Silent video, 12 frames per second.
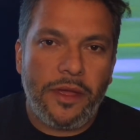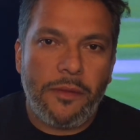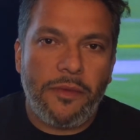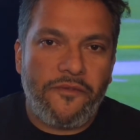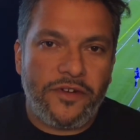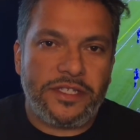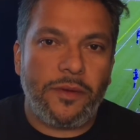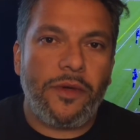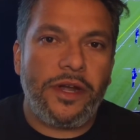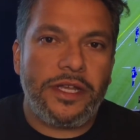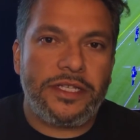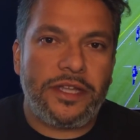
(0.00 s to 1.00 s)
But first I
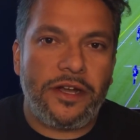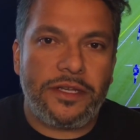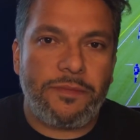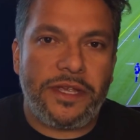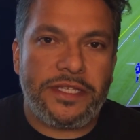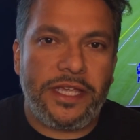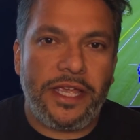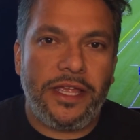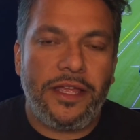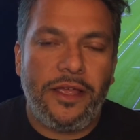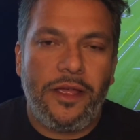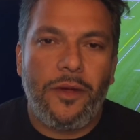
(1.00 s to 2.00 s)
wanted to start by saying
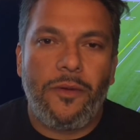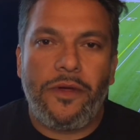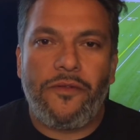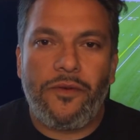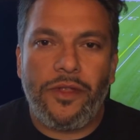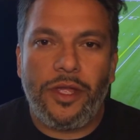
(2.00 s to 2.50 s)
we have a really